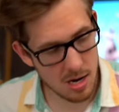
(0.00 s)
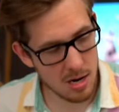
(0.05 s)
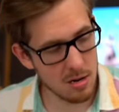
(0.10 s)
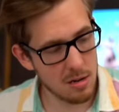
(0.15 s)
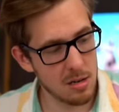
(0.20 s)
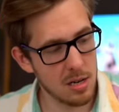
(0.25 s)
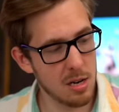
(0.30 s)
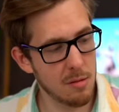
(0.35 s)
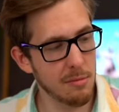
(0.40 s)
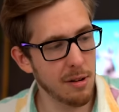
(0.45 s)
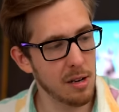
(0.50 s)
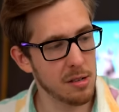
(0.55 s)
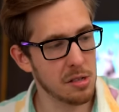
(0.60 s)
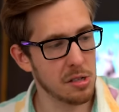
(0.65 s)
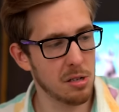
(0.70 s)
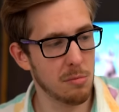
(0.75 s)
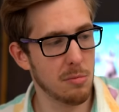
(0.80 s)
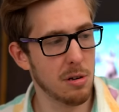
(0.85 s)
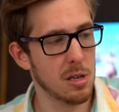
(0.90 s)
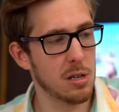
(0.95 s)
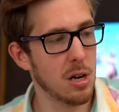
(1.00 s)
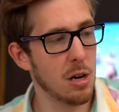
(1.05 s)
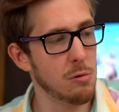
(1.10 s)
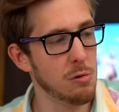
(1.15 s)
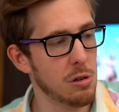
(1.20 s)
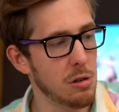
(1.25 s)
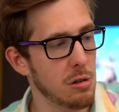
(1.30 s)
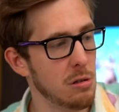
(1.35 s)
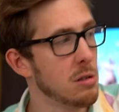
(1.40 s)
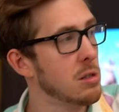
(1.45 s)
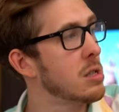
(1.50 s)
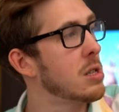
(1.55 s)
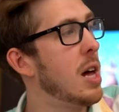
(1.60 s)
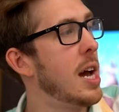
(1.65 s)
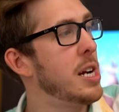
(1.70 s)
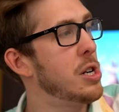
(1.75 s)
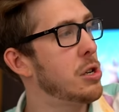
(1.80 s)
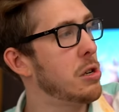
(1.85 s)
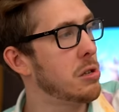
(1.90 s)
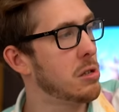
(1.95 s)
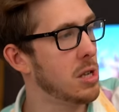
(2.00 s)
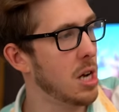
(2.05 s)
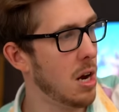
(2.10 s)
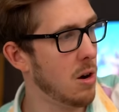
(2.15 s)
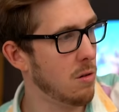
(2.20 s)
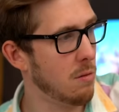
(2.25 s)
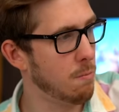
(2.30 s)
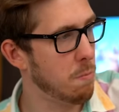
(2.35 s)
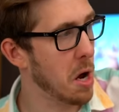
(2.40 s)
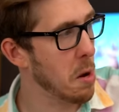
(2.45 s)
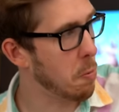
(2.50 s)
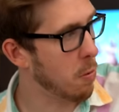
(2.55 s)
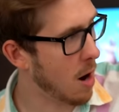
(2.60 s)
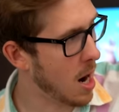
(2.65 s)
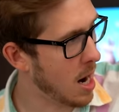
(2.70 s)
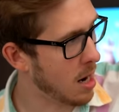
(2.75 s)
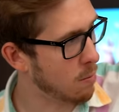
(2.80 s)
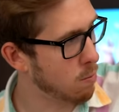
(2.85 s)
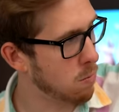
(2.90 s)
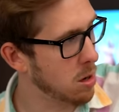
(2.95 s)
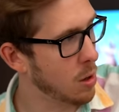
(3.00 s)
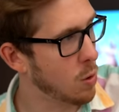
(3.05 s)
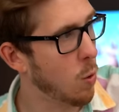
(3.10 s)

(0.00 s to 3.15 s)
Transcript: heard them instomaticians, they just telling people how to be